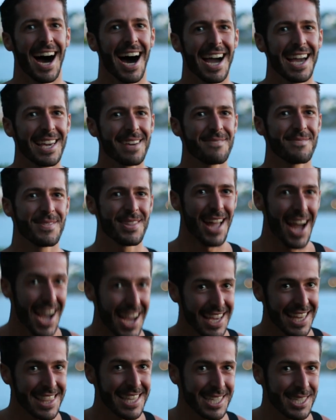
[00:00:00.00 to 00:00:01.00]
I am
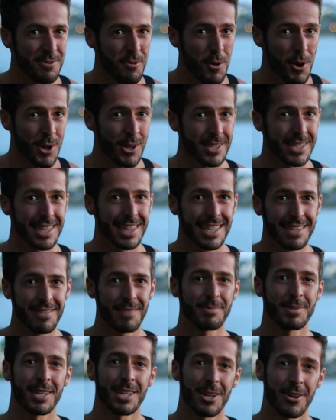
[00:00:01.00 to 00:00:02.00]
not in this world to
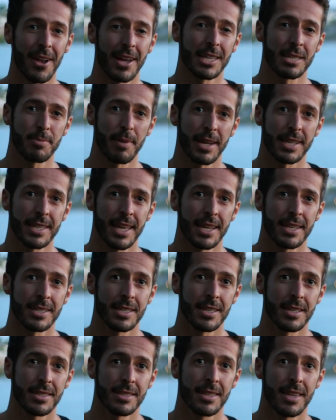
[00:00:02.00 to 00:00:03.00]
live up to your
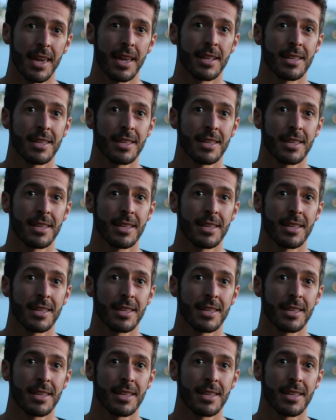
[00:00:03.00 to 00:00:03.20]
expectations,